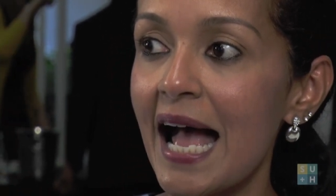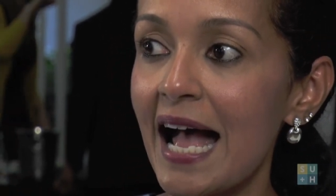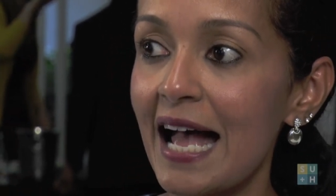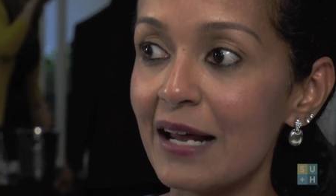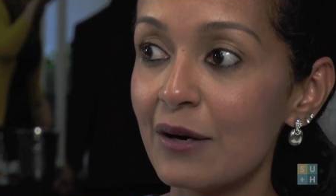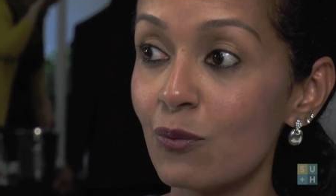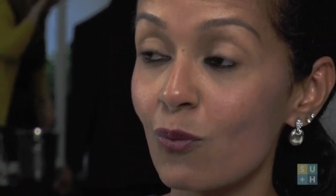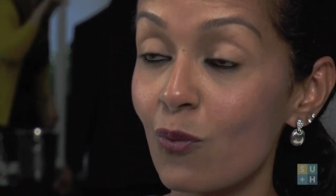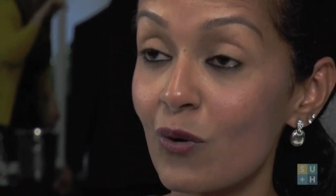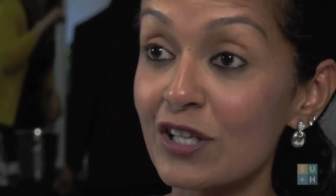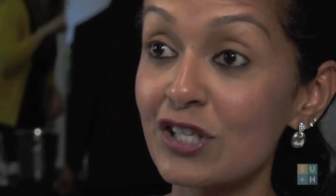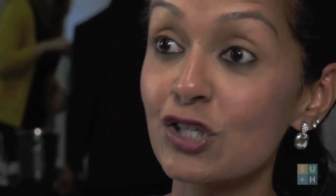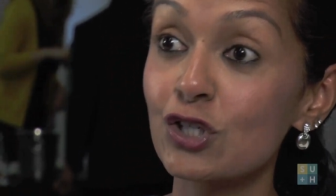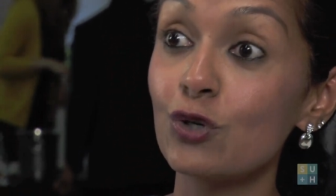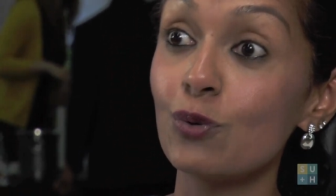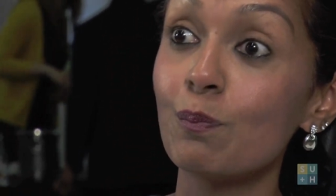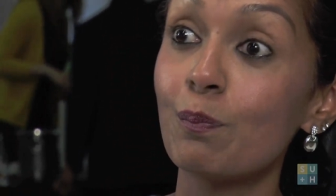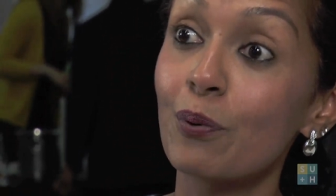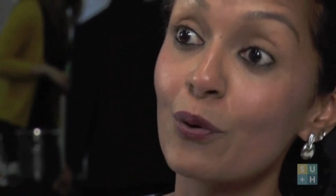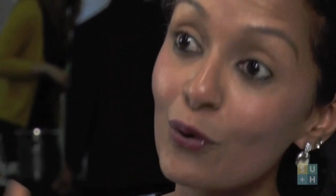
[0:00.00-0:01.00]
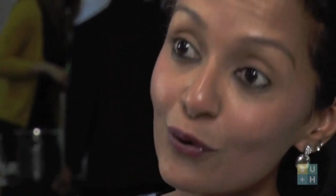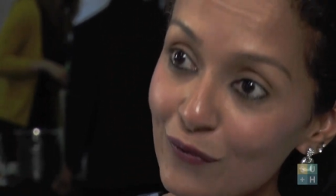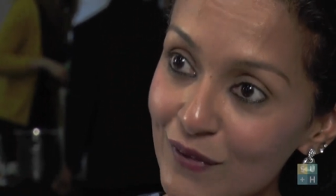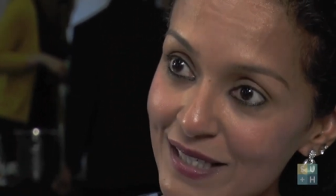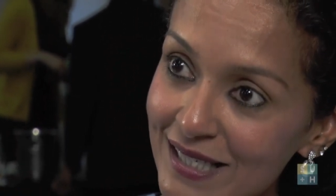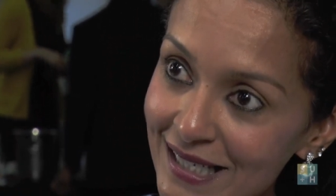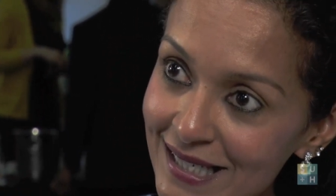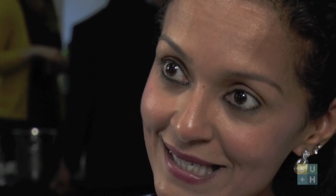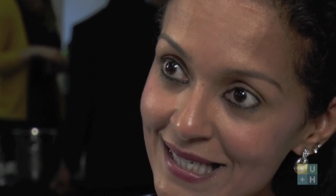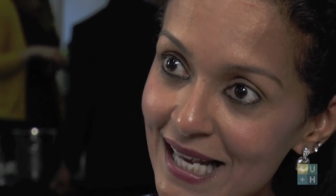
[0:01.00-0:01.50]
And once you prove
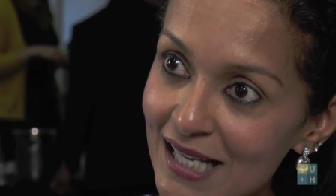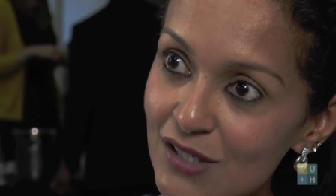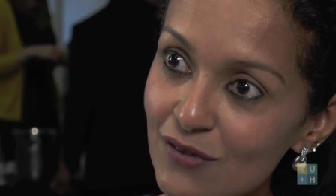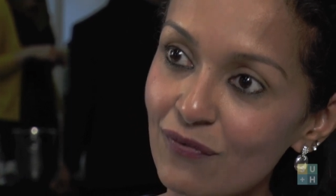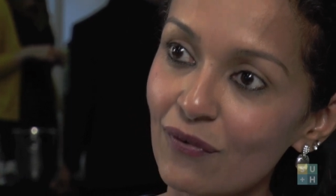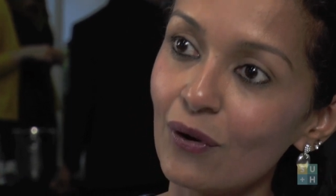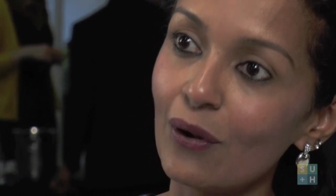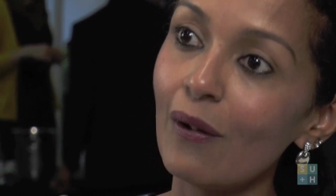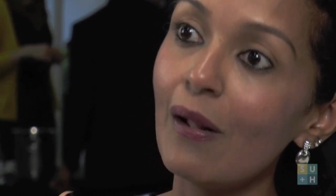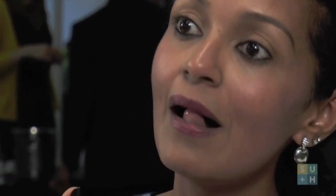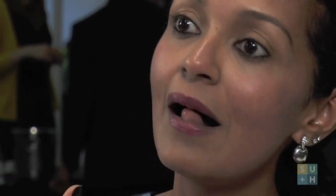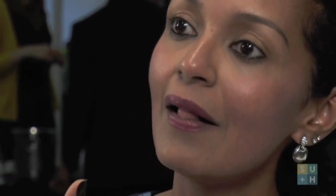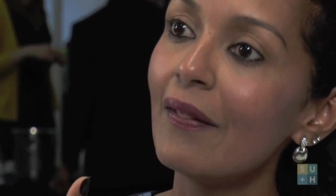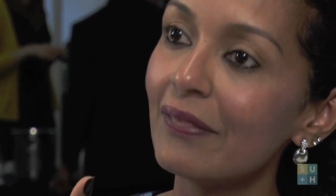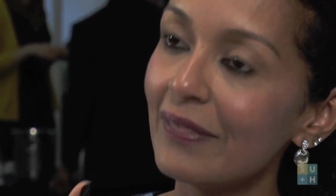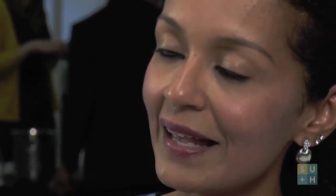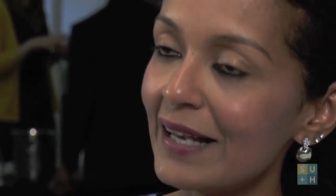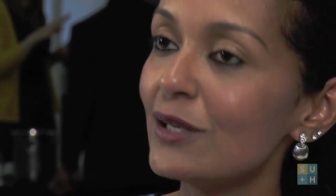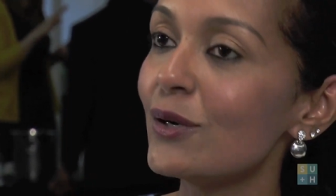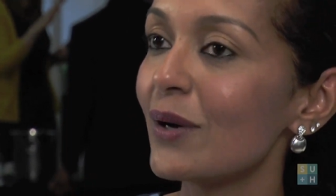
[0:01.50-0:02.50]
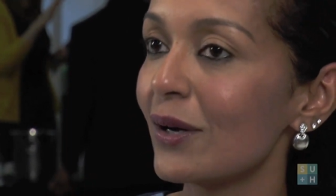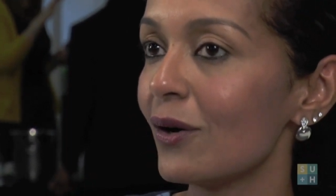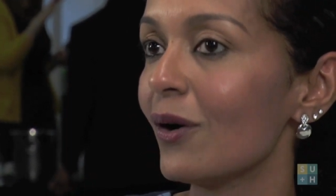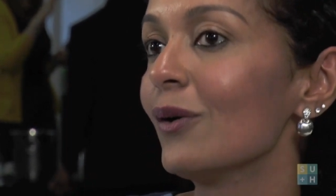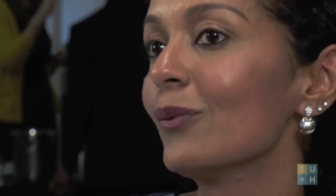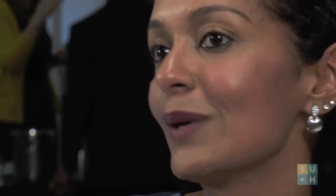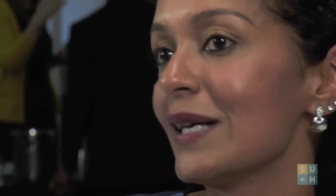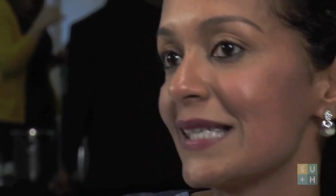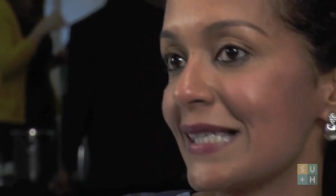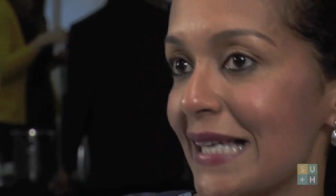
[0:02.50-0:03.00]
it successful, then you can
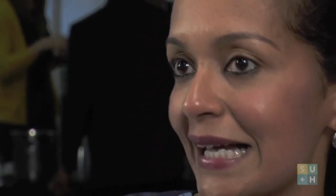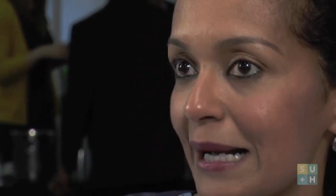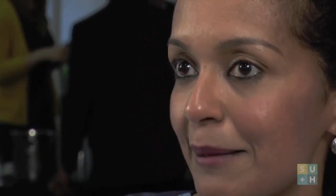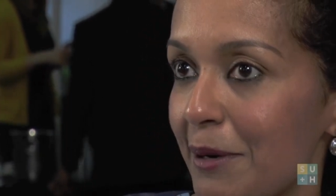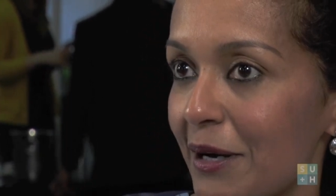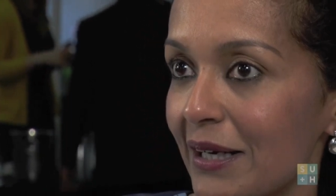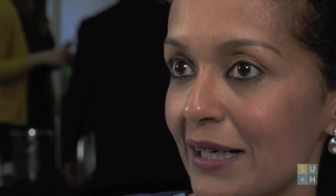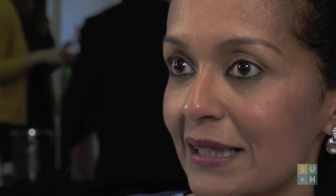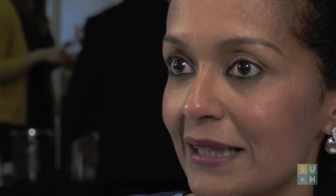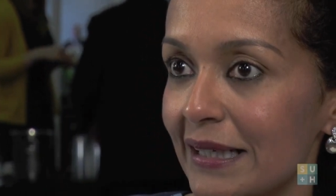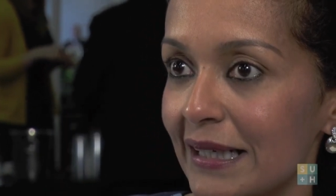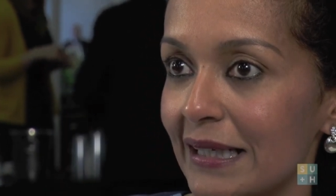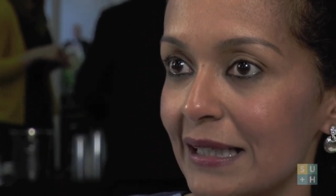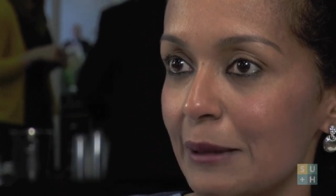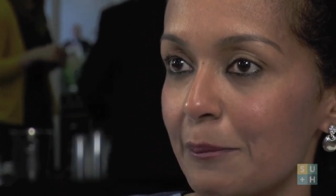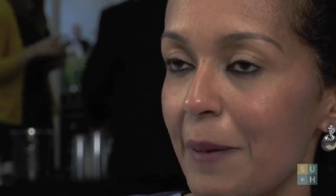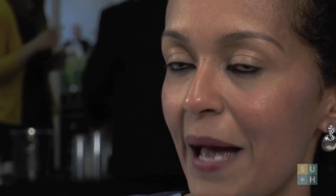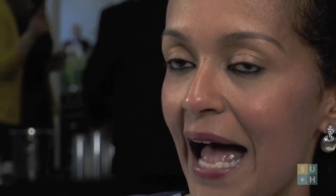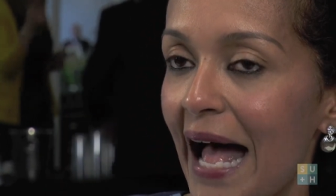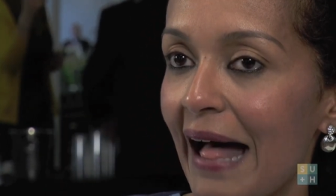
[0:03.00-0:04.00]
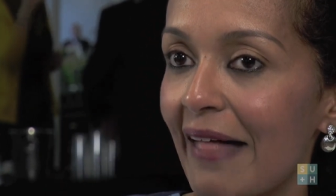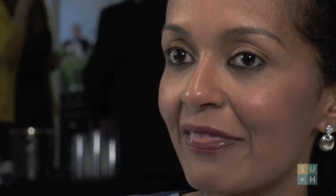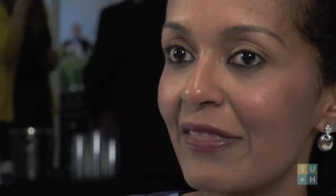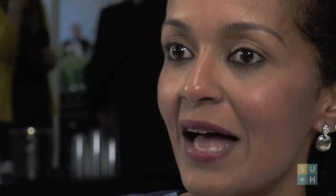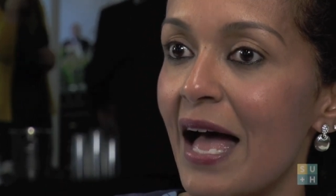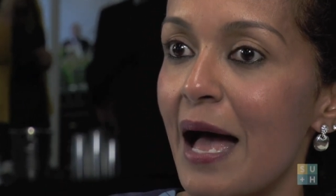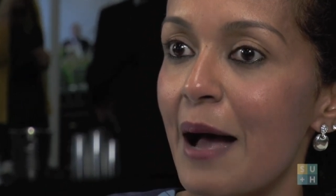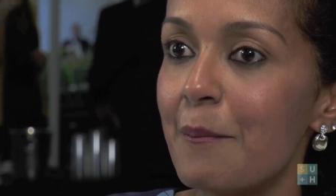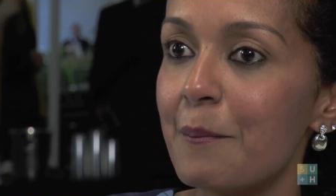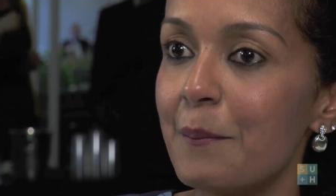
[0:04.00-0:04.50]
always think about a clinical path.
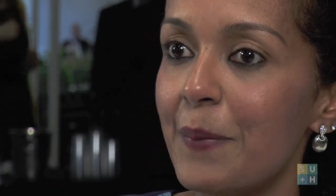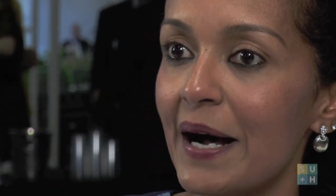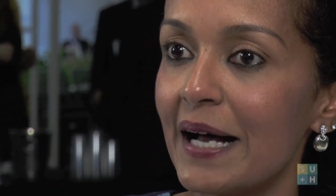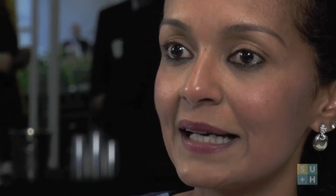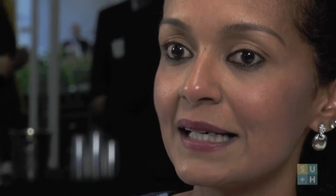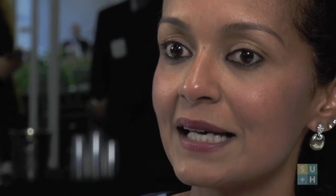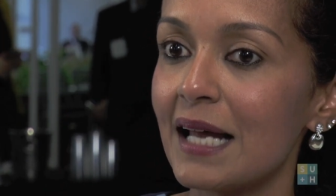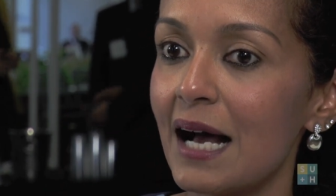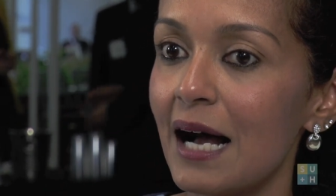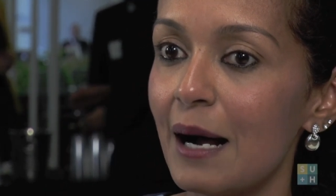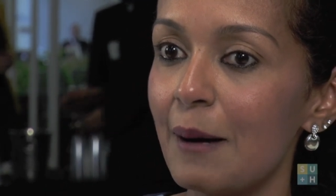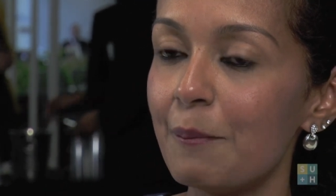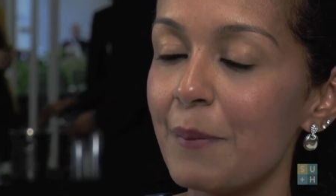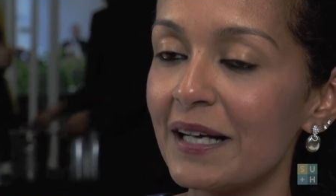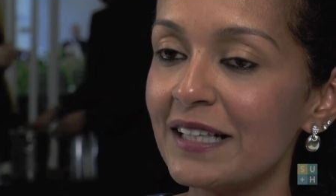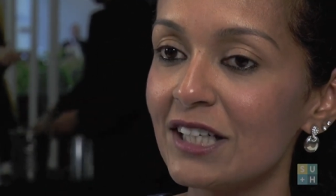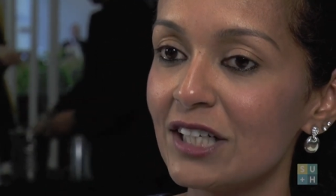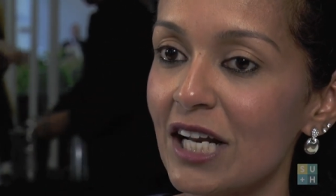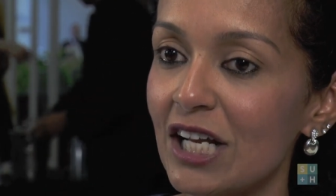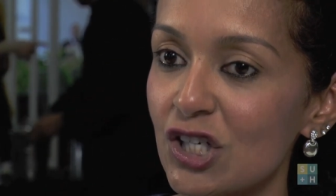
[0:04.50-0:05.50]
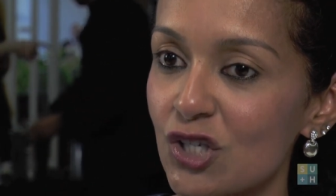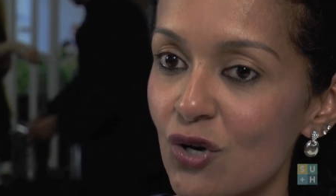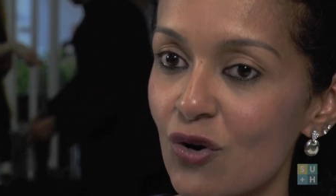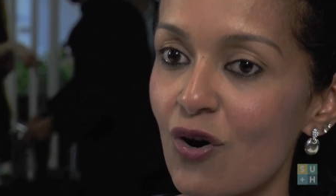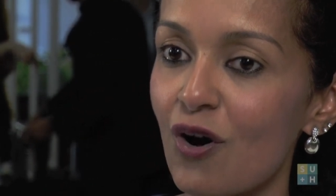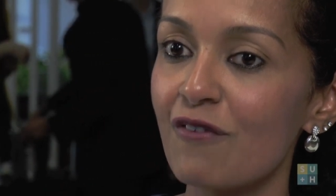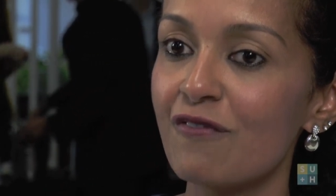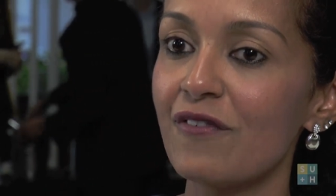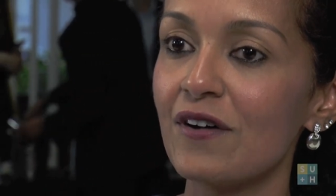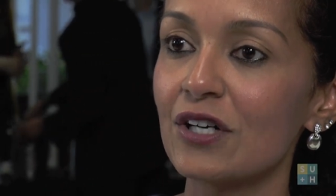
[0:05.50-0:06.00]
But uh, by the
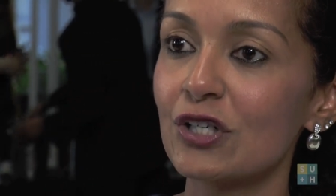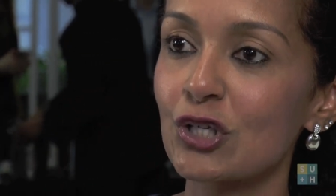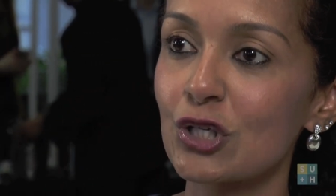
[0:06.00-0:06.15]
nature of a